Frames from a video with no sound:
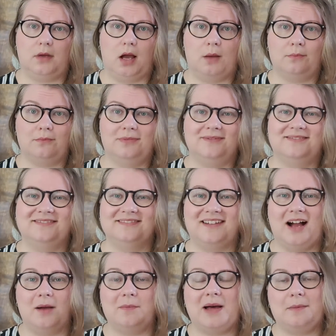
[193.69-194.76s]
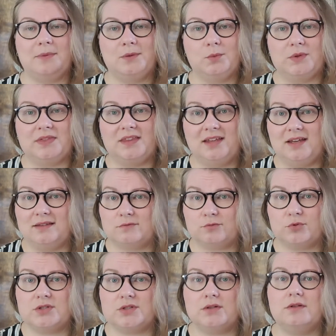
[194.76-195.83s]
I'm happy with the end
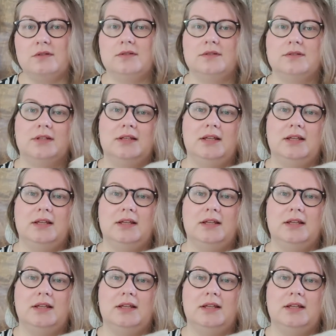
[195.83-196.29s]
result.